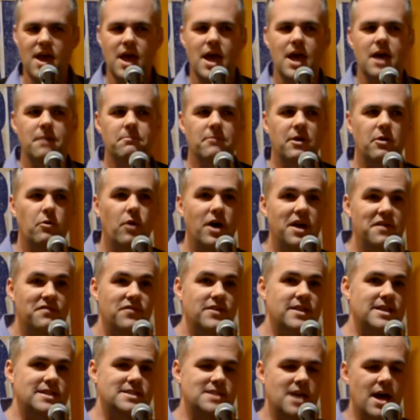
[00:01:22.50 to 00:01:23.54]
And my wife
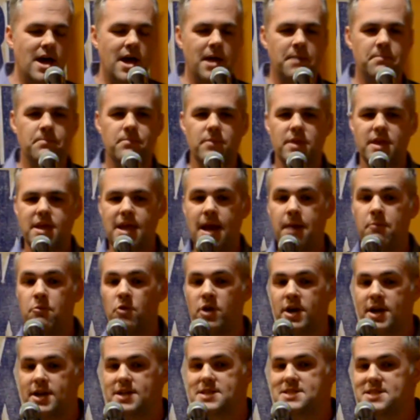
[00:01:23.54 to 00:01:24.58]
at the time came
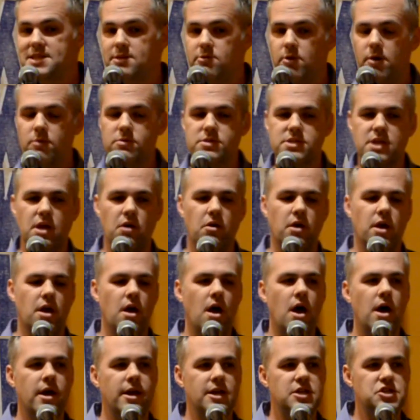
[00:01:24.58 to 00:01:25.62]
running to see what was going
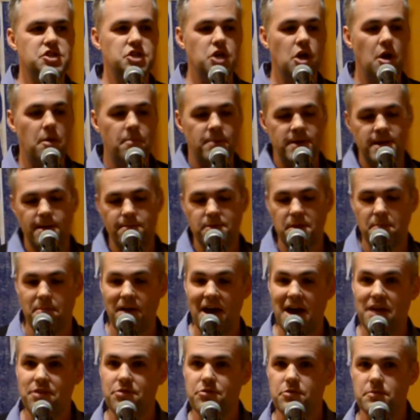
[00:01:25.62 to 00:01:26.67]
on, and she opened up the
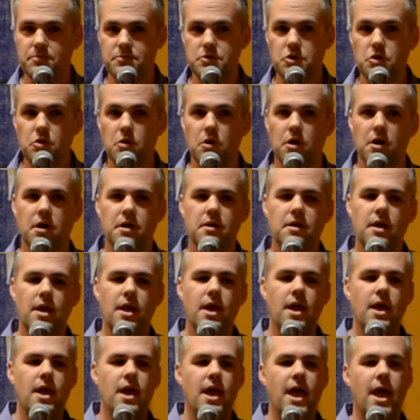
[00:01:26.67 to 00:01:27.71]
bathroom door,
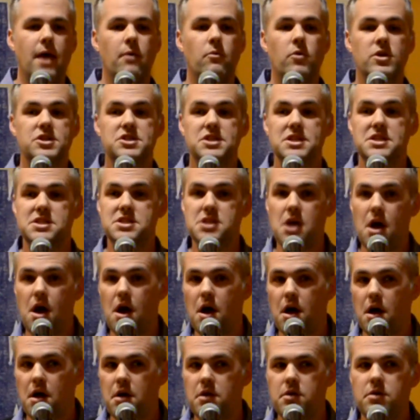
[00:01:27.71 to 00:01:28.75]
and what she
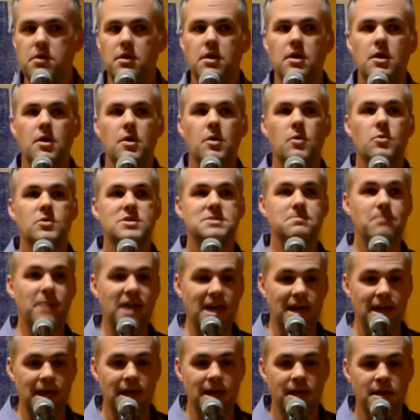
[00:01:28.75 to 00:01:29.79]
saw was
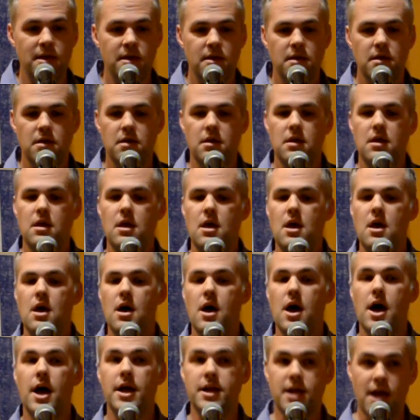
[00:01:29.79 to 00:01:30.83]
me
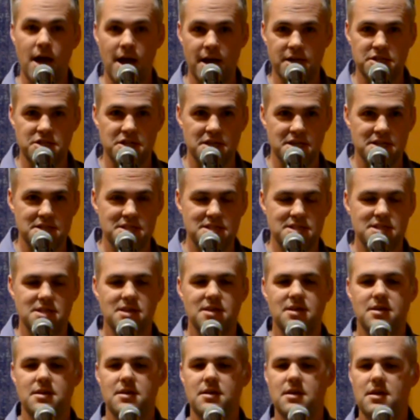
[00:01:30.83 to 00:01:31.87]
unconscious,
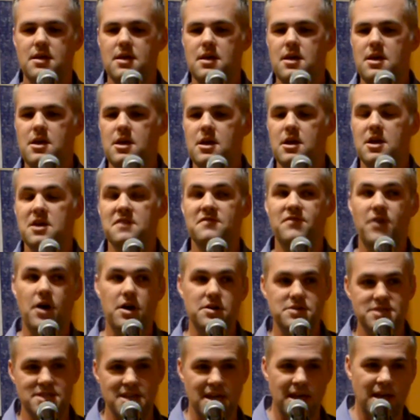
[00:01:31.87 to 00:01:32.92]

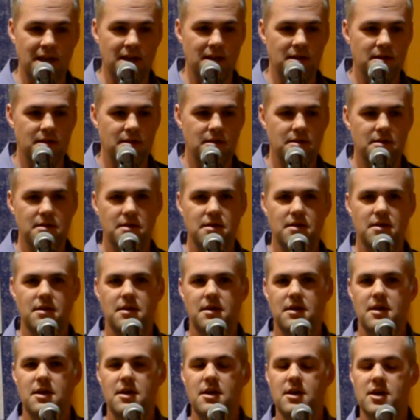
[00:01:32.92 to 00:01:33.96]
convulsing,
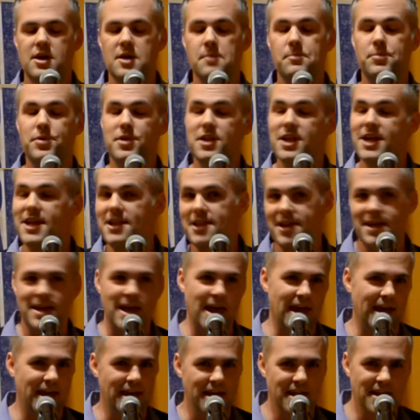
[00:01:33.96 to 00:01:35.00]
completely
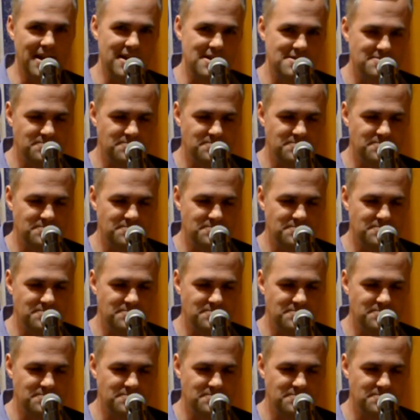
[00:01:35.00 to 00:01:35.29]
naked.